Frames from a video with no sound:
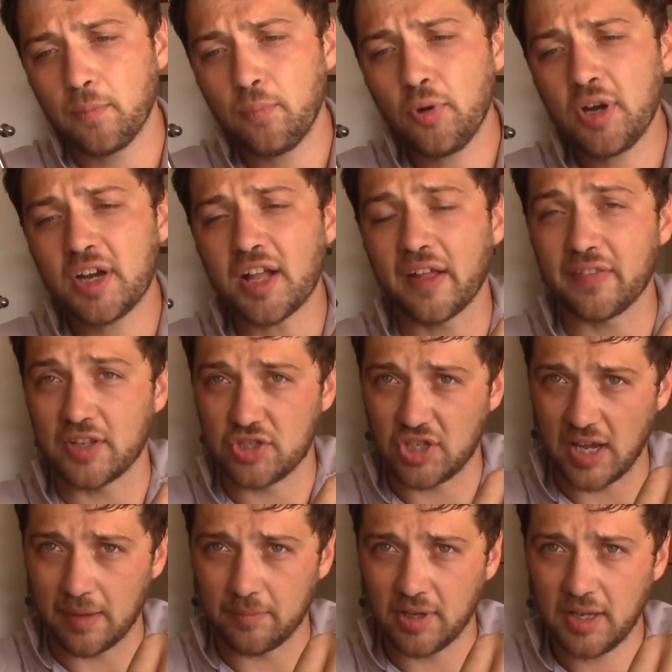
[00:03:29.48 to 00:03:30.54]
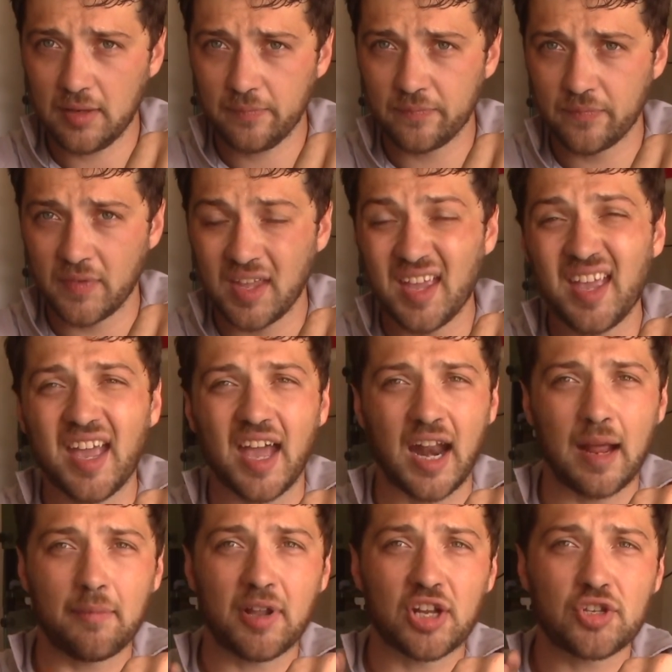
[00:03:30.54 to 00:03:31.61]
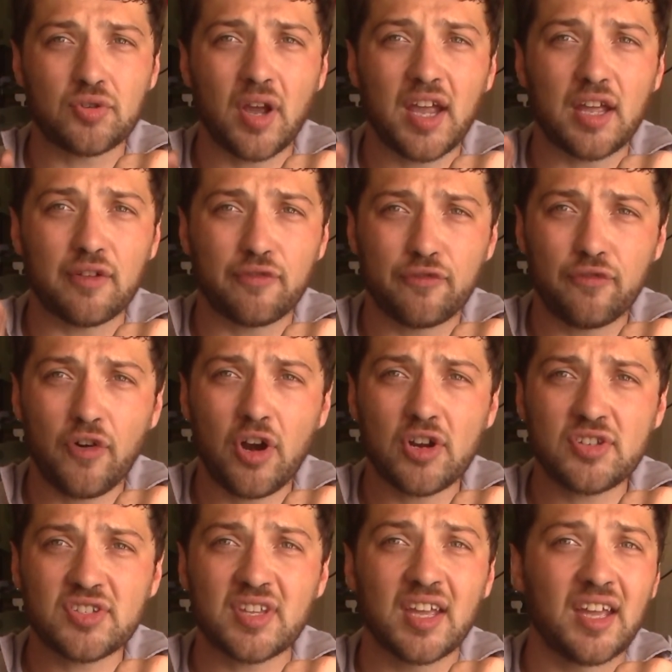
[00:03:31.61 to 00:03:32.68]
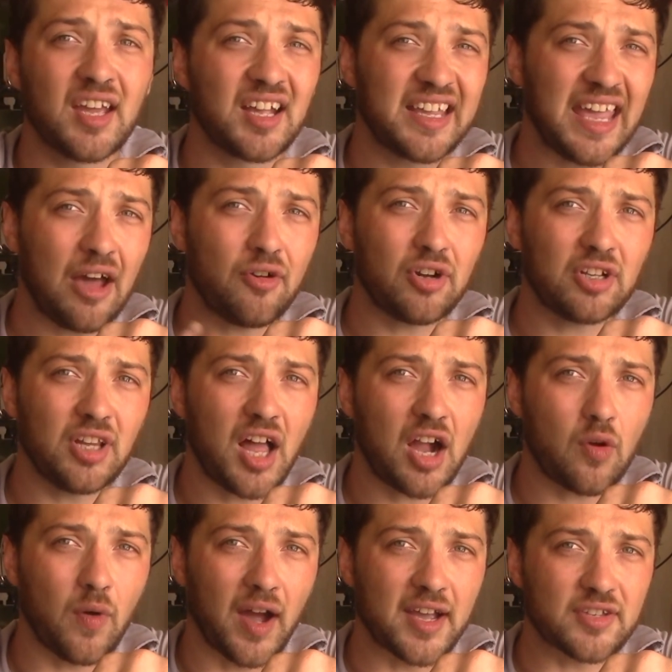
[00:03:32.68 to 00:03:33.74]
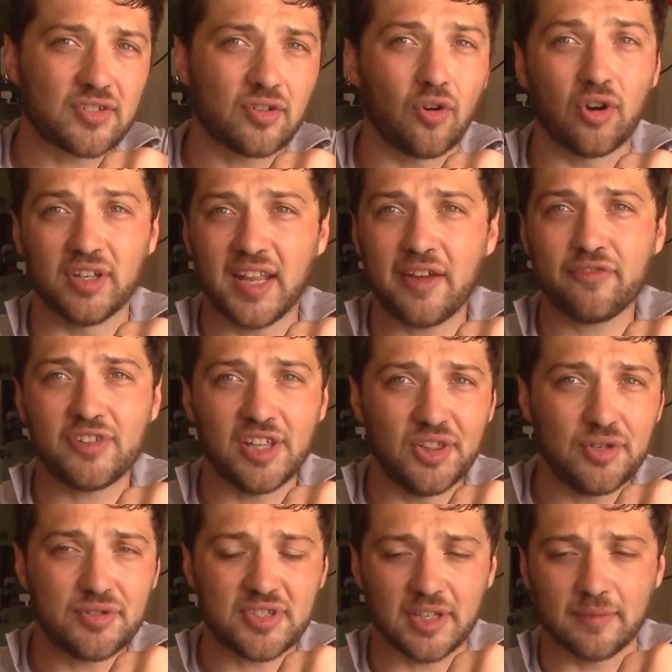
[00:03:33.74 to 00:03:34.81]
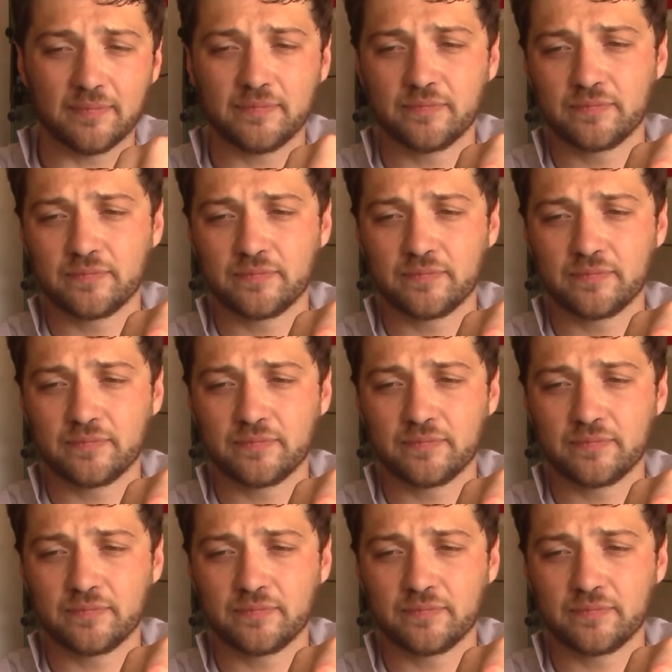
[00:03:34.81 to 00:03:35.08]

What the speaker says: put it on the jam nut, and I'm going to try it first counterclockwise, or lefty-loosen.